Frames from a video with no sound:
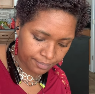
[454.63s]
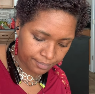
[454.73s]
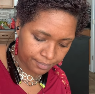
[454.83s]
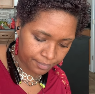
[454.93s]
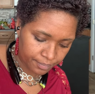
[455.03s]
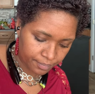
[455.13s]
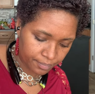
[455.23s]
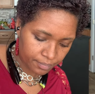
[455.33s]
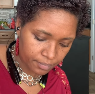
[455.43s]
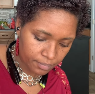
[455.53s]

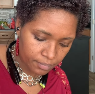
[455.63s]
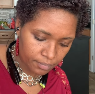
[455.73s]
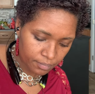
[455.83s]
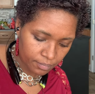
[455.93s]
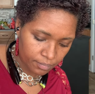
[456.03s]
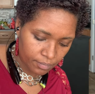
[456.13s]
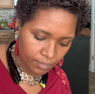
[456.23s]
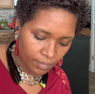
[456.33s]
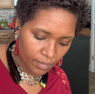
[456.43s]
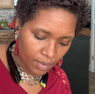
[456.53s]

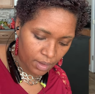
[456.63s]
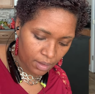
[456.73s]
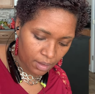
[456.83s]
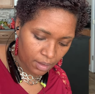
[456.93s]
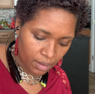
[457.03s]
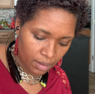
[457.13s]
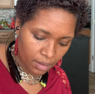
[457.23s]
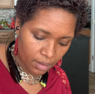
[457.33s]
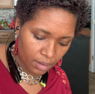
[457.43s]
(silence)